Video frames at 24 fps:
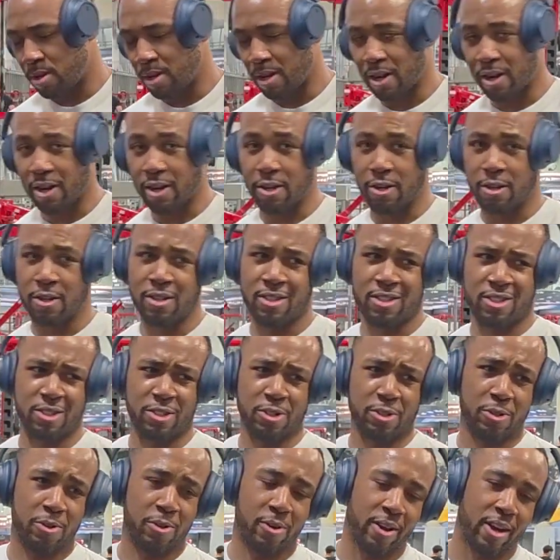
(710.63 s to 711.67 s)
All right,
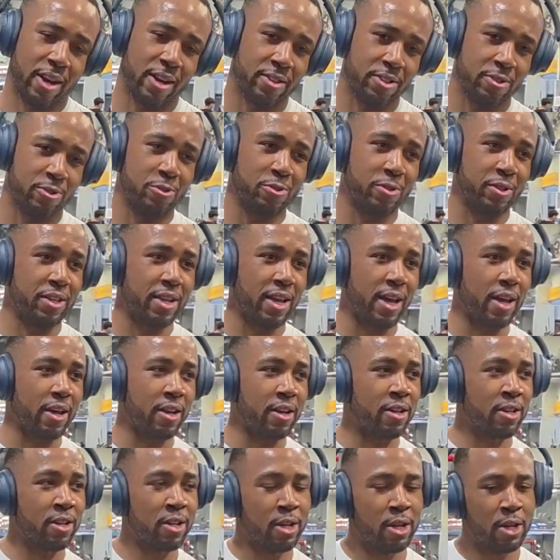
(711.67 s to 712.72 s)
so after doing
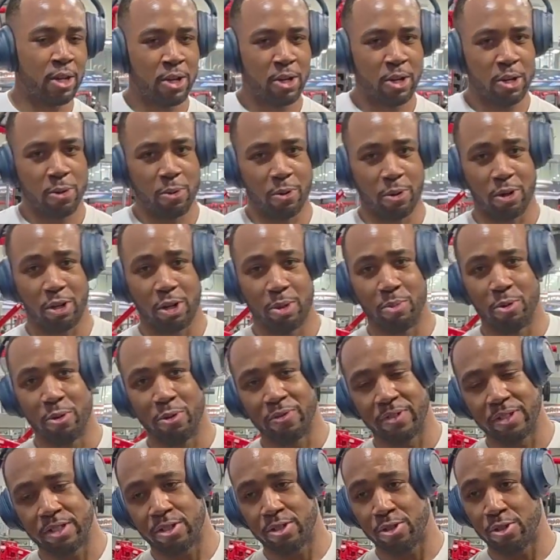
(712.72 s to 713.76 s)
that, we're gonna
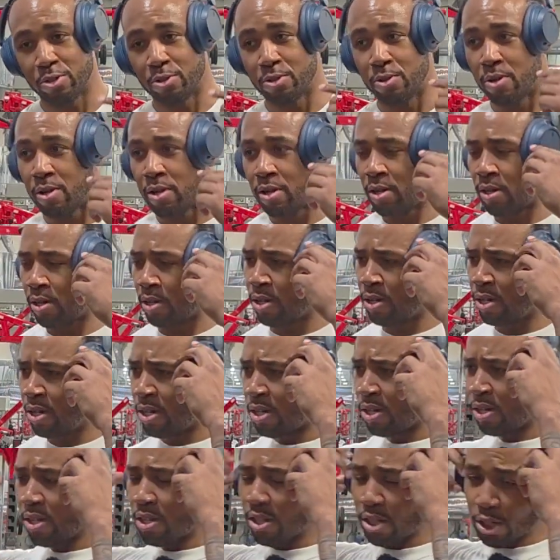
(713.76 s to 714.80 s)
move into
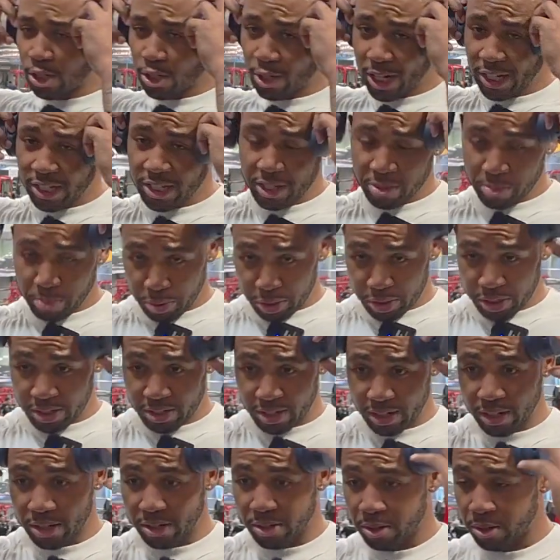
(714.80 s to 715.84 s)
the tricep
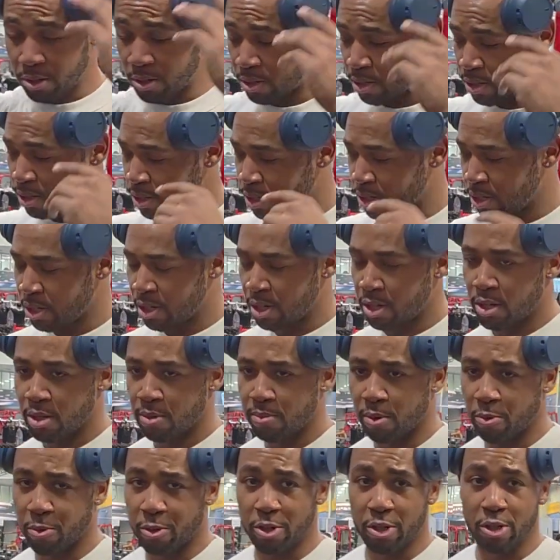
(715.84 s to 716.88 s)
pushdown,
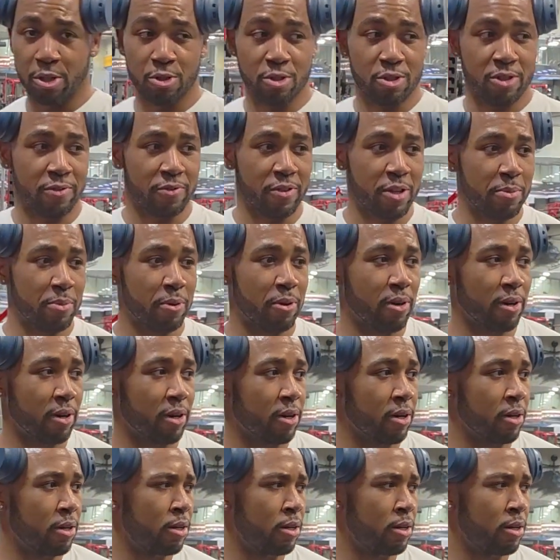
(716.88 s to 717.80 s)
but we're gonna use the V-bar.